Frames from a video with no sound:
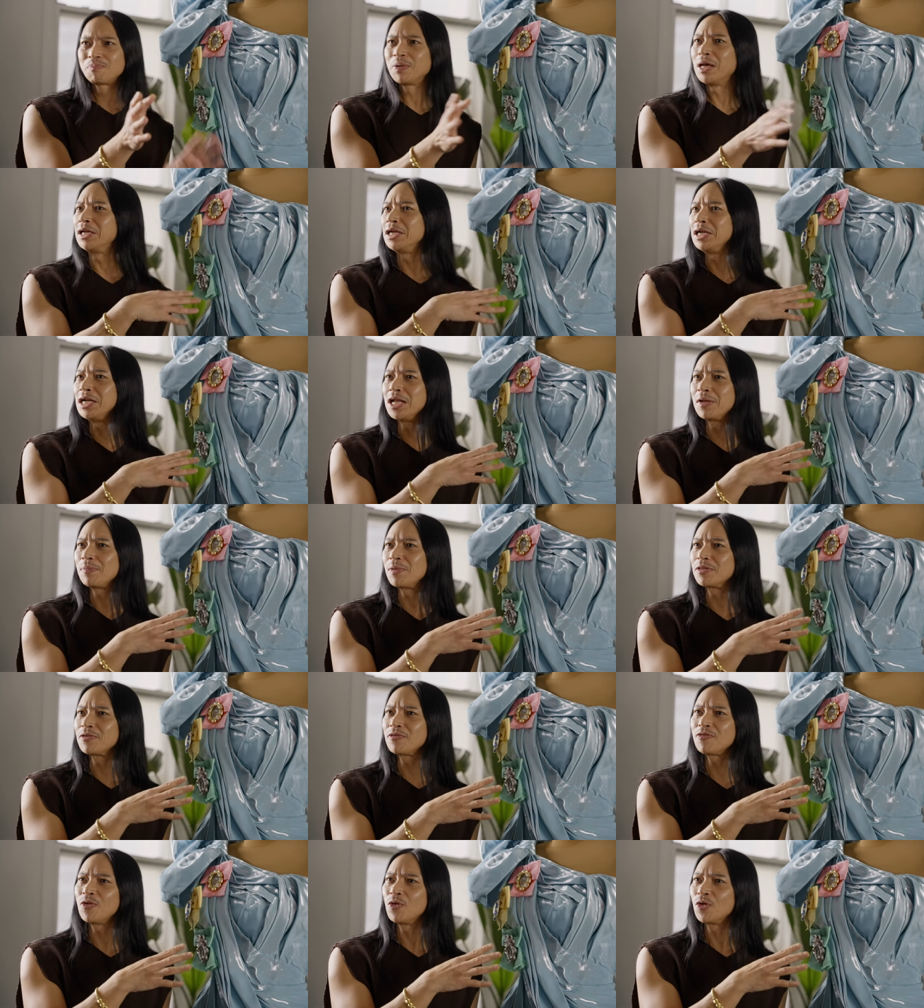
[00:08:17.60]
pinning it up on
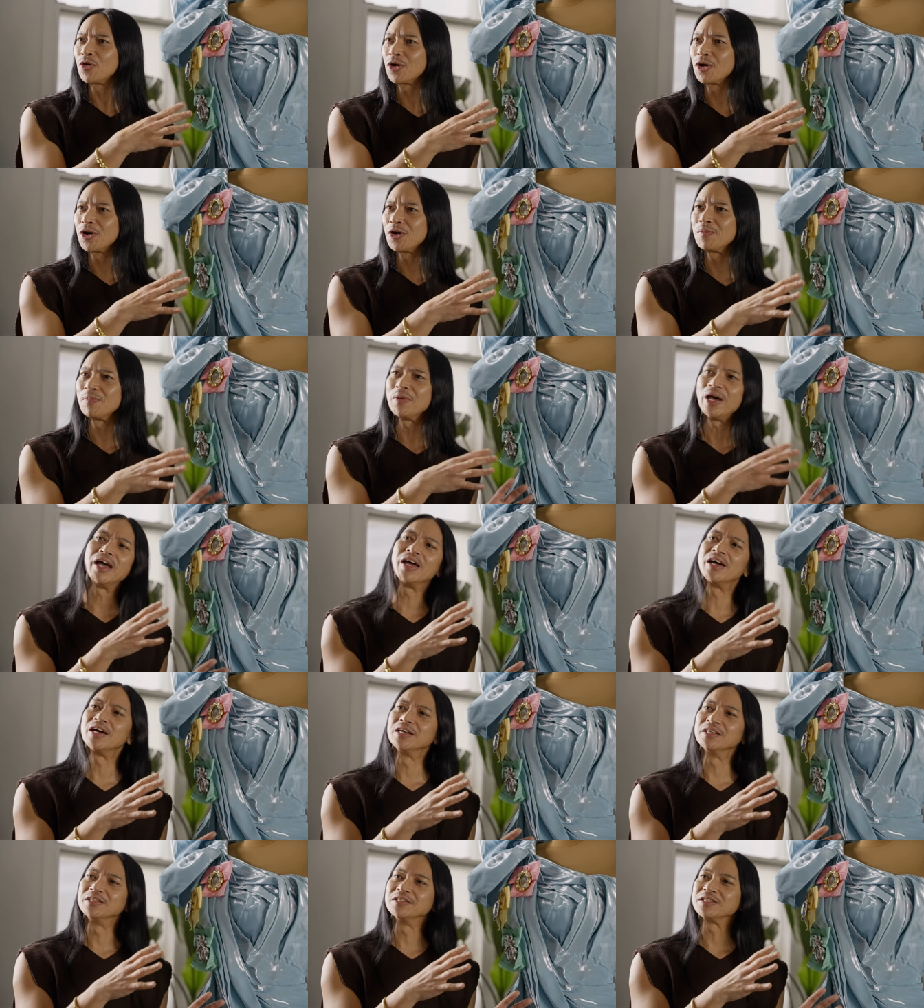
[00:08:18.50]
the form
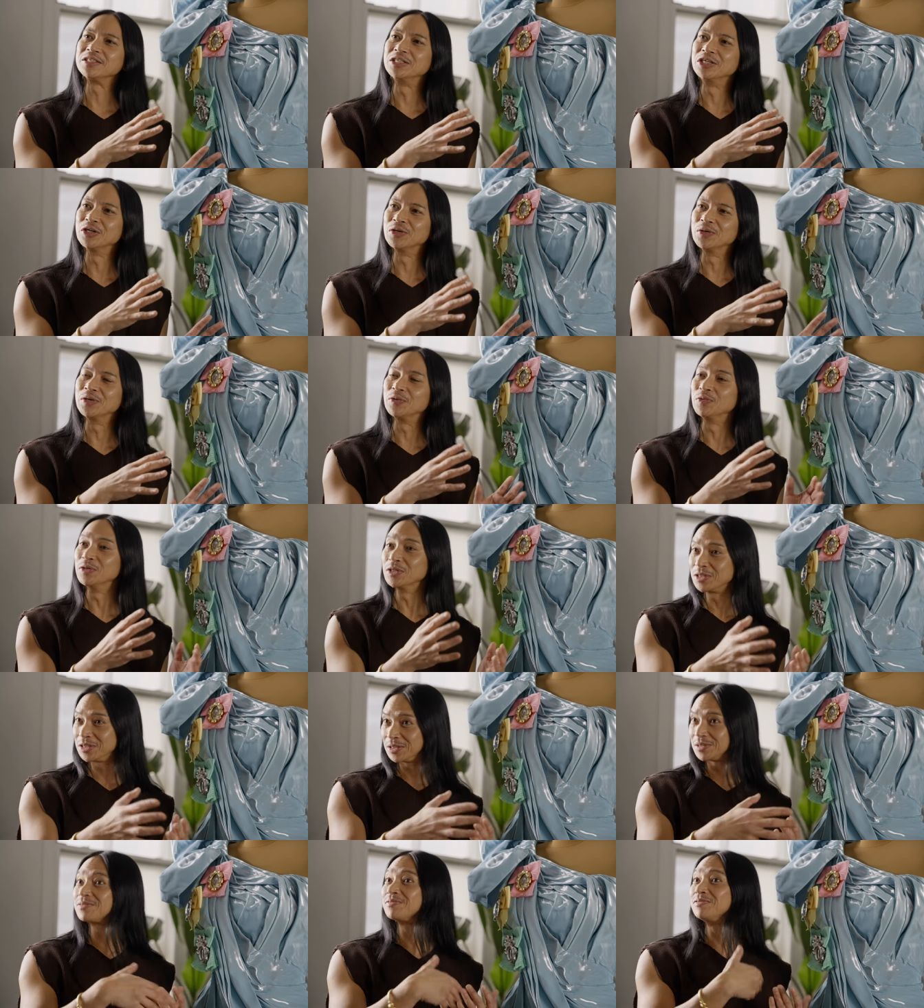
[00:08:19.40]
and you know, it
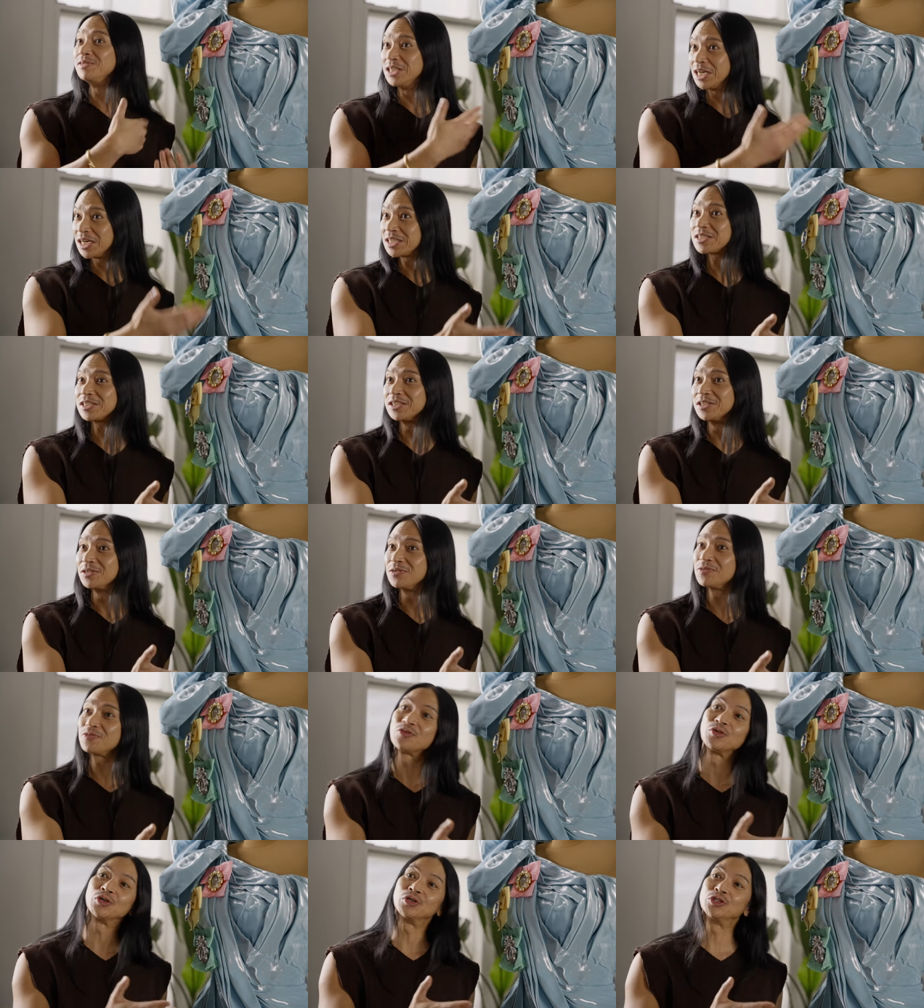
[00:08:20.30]
was destined
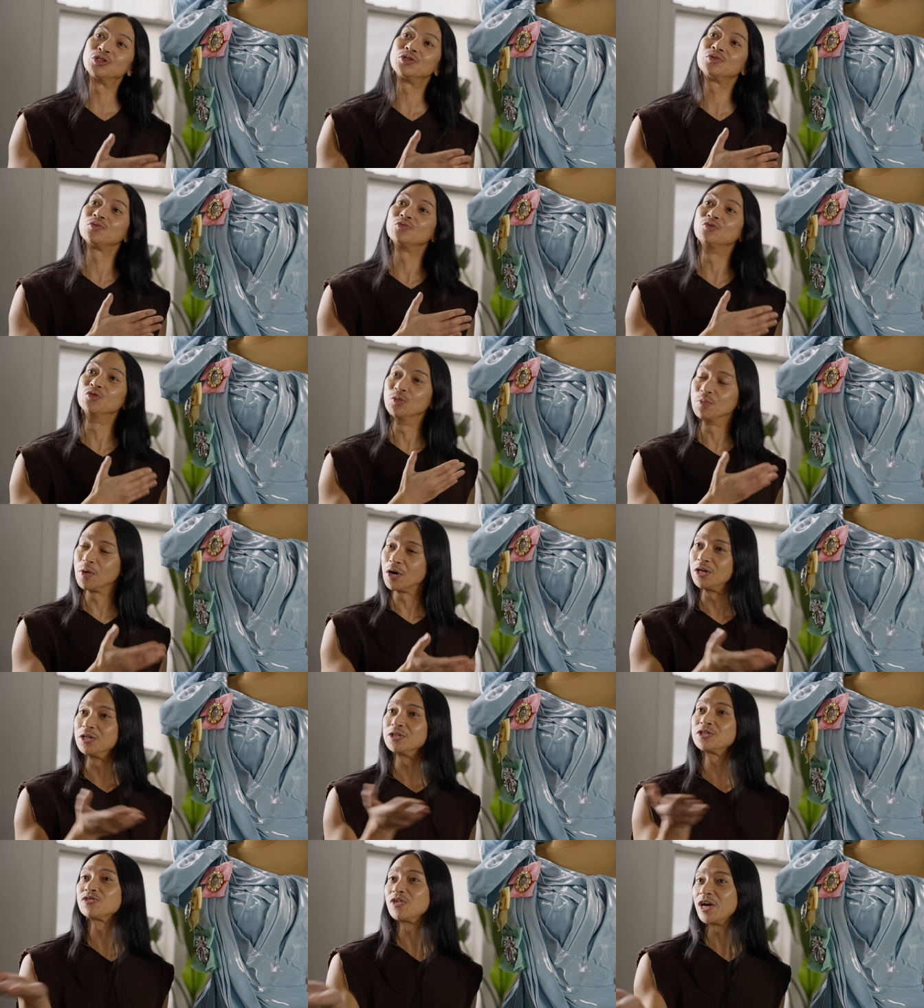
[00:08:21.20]
for
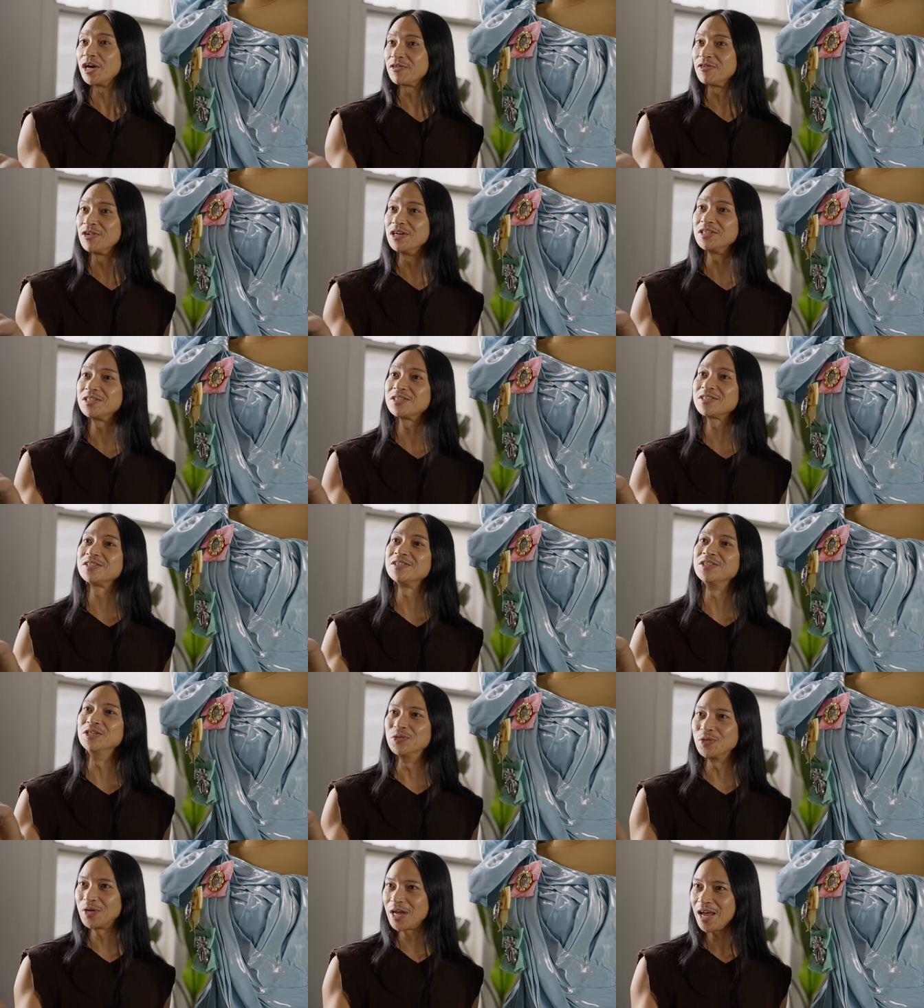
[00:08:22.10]
RuPaul's Drag Race
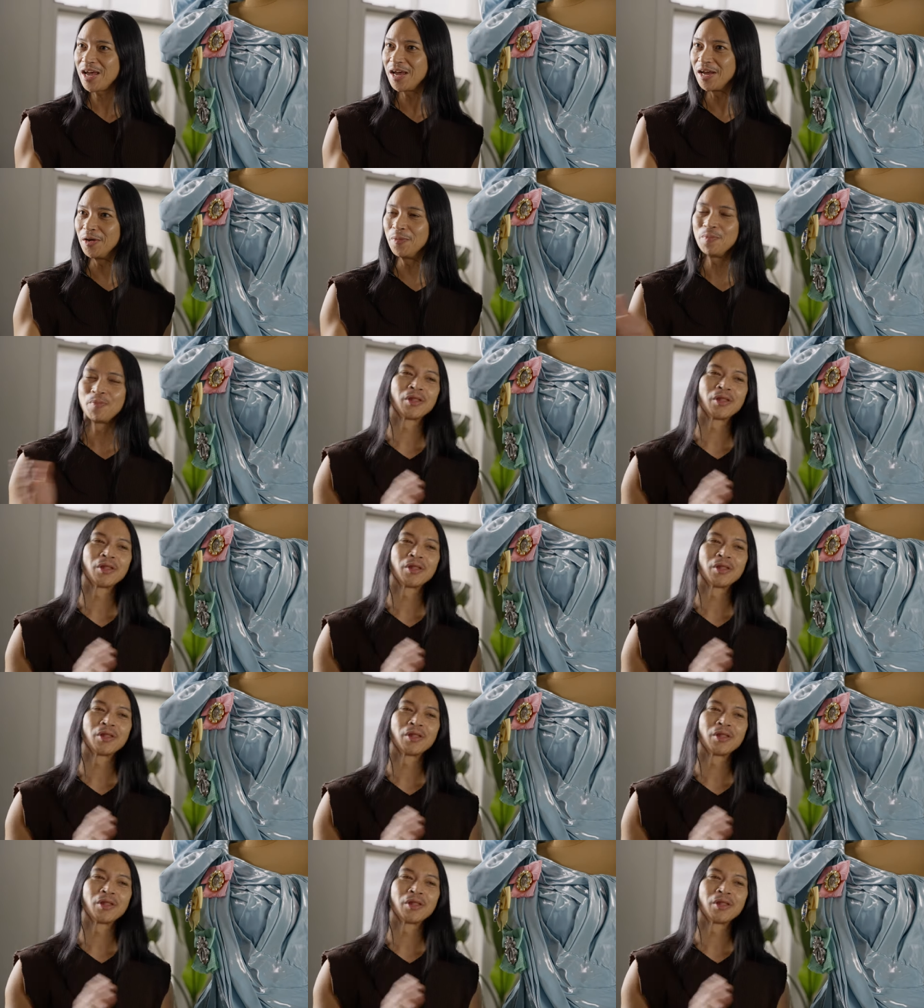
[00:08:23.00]
UK.